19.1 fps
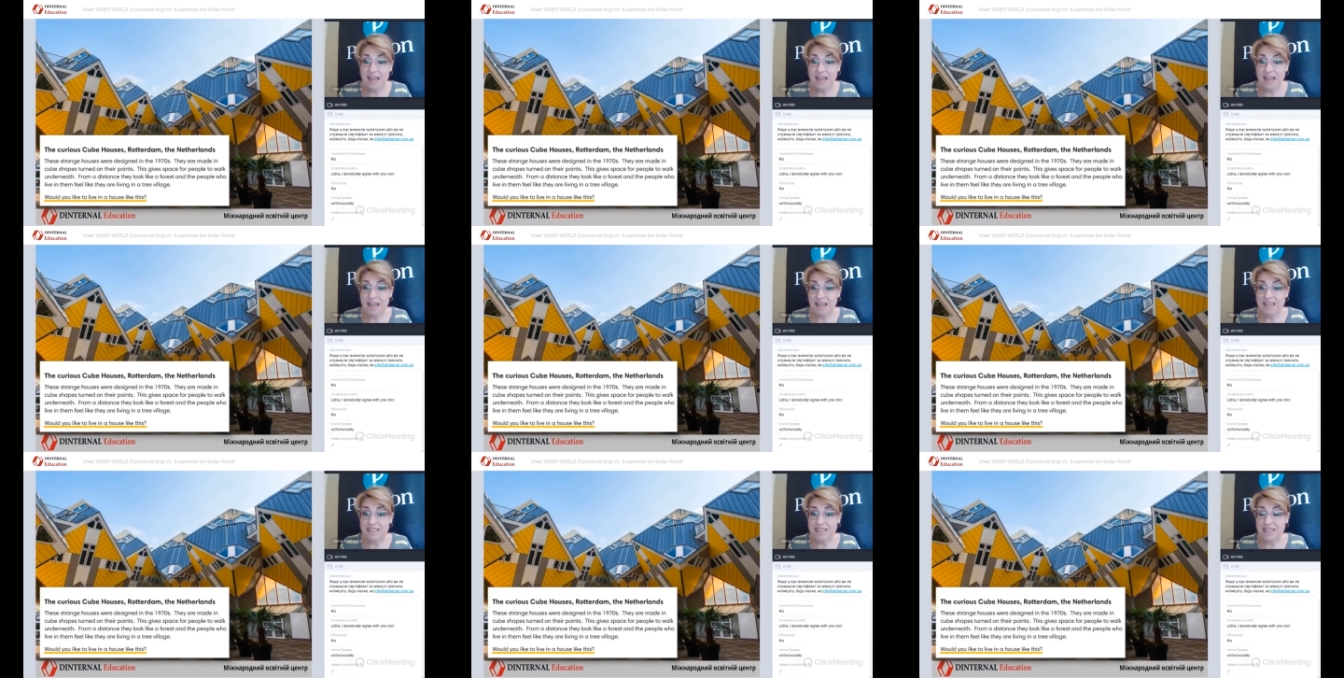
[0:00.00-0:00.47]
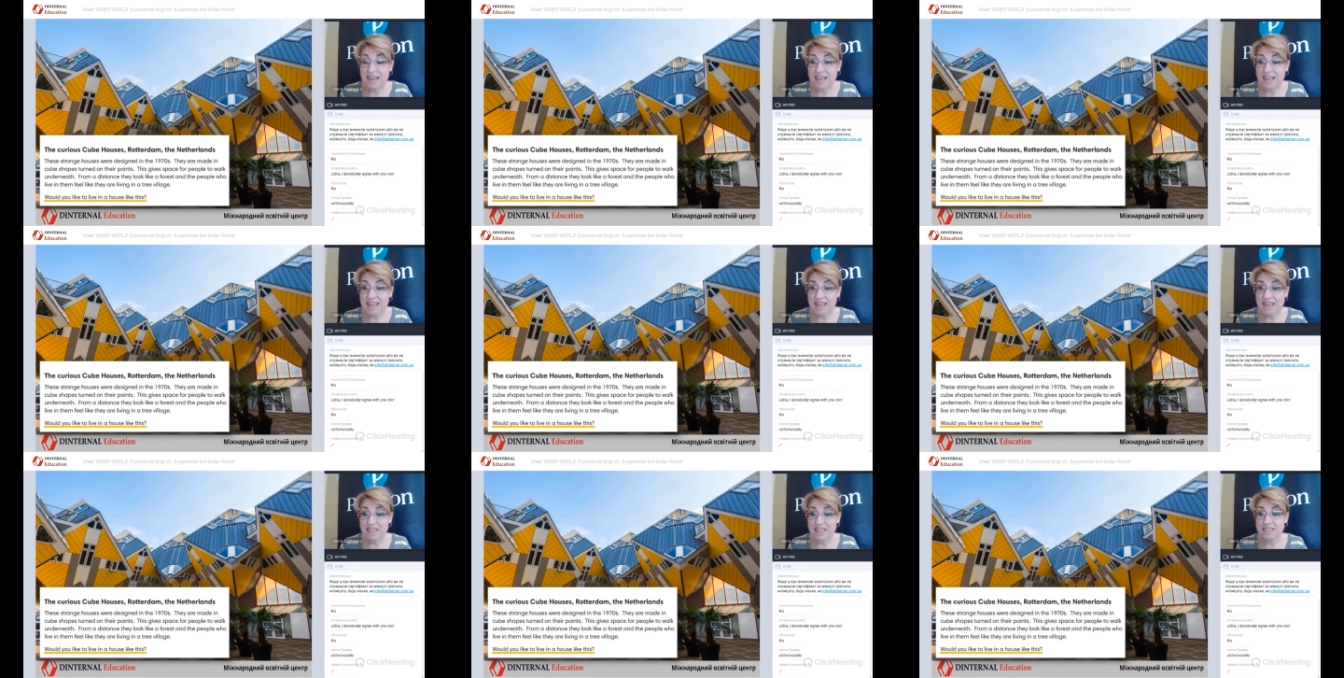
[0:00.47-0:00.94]
And
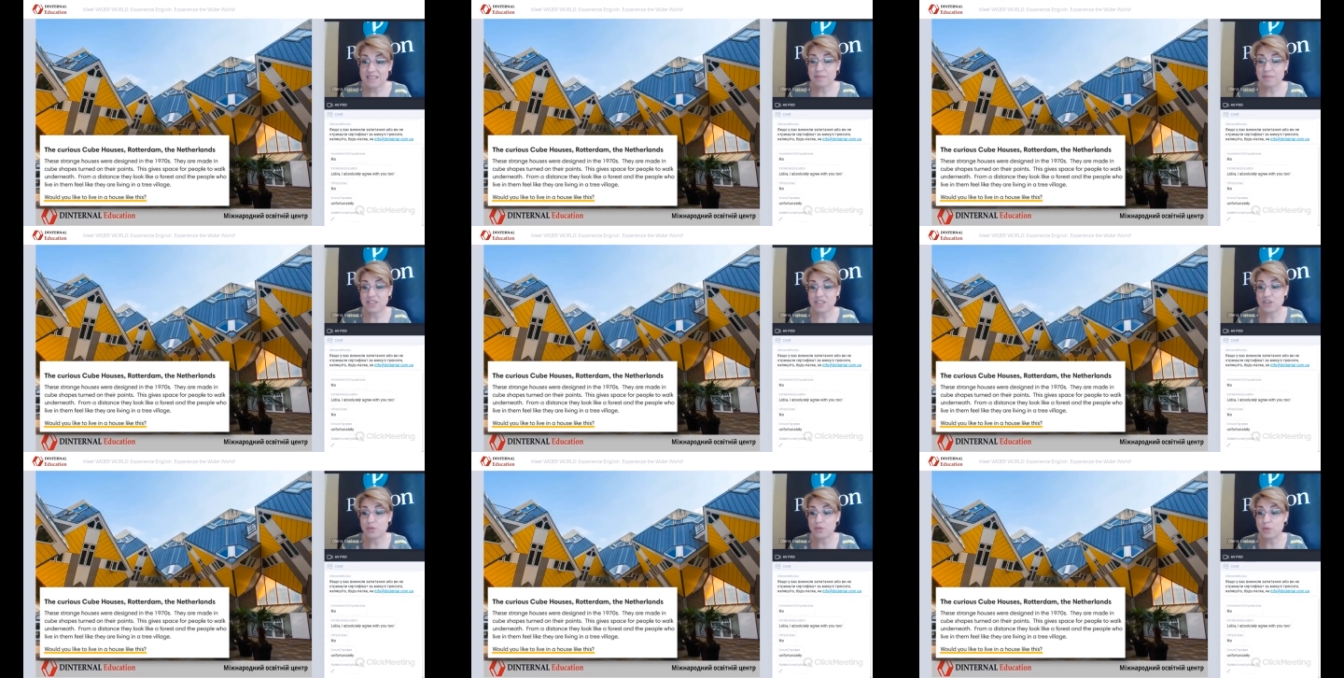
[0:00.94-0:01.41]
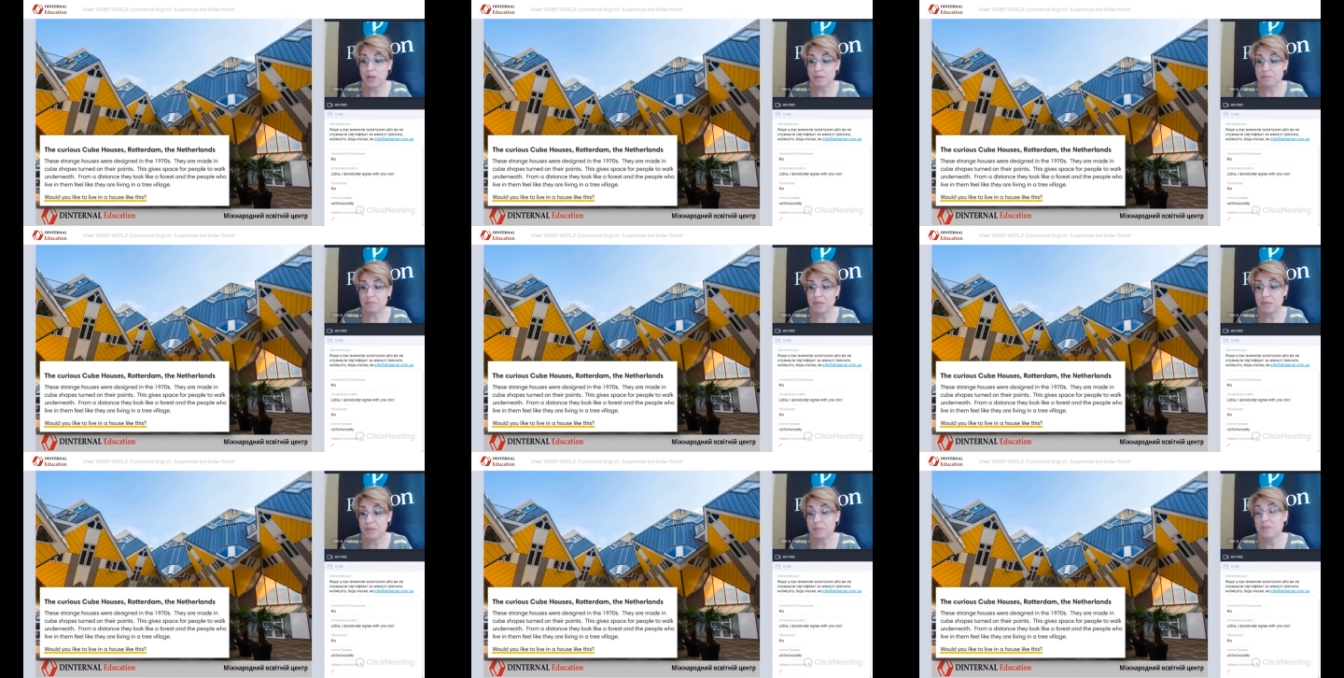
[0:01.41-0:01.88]
I can't imagine,
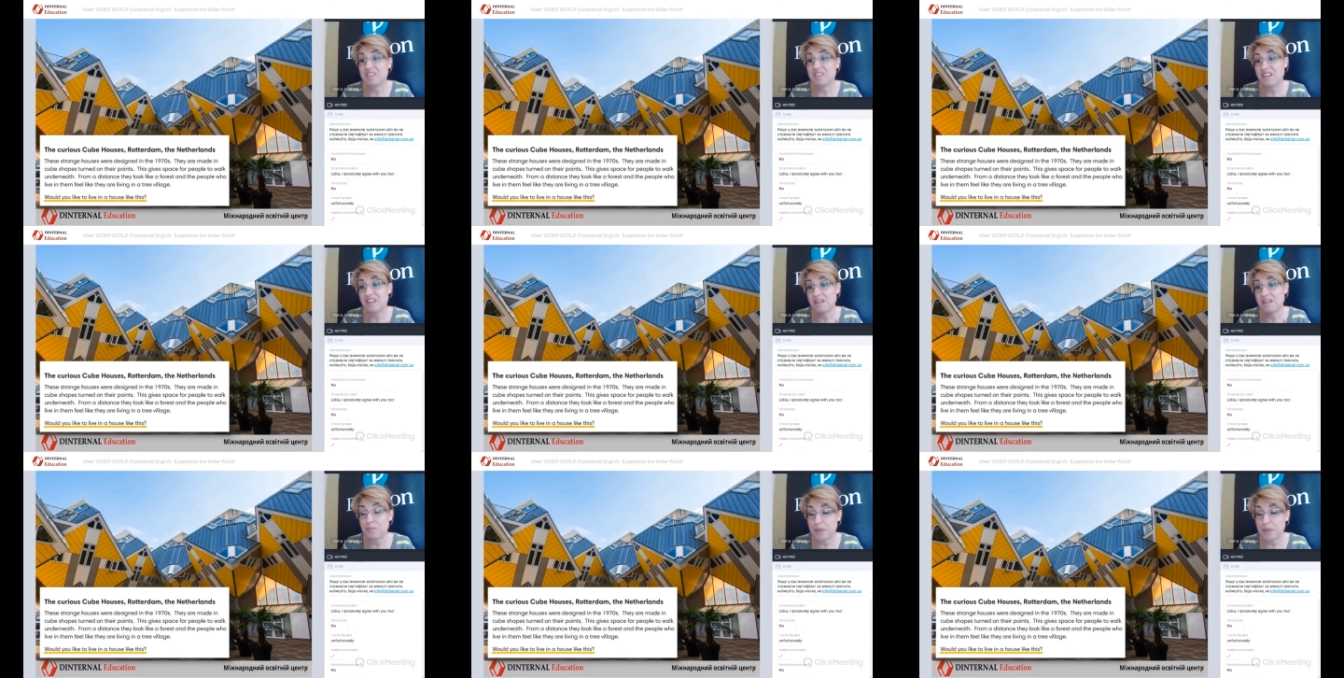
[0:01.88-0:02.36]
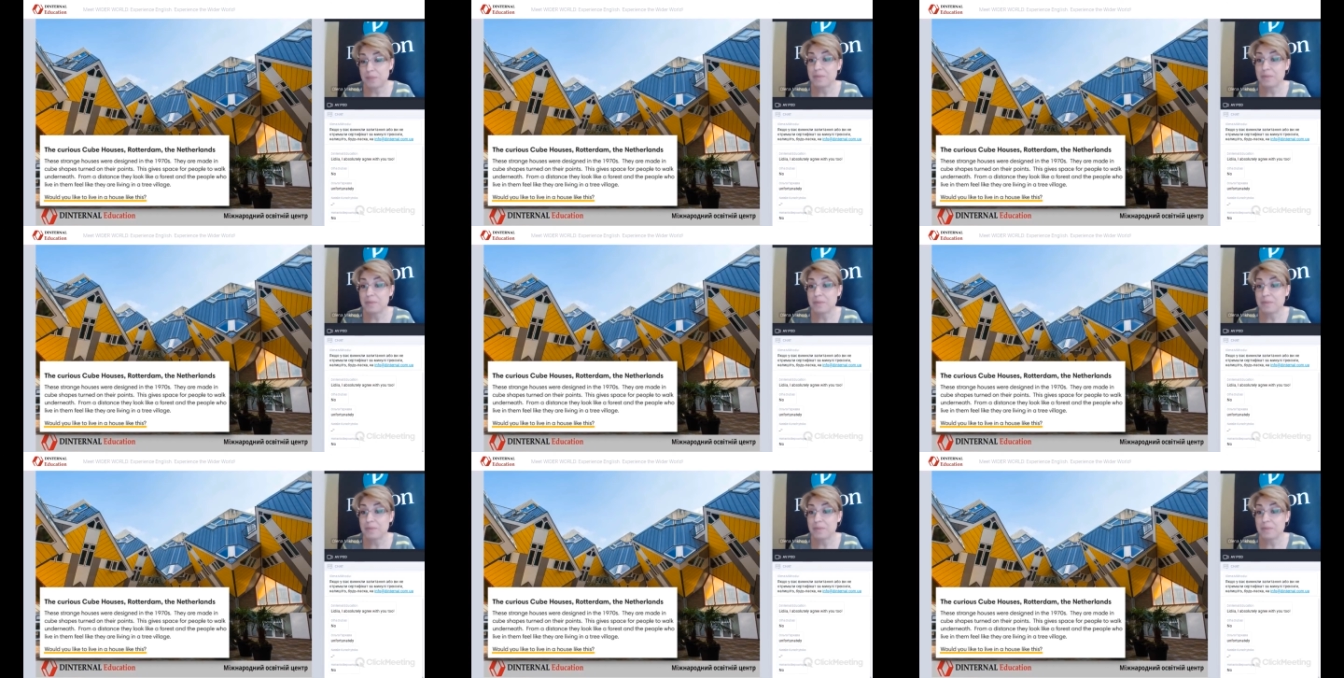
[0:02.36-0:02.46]
well, people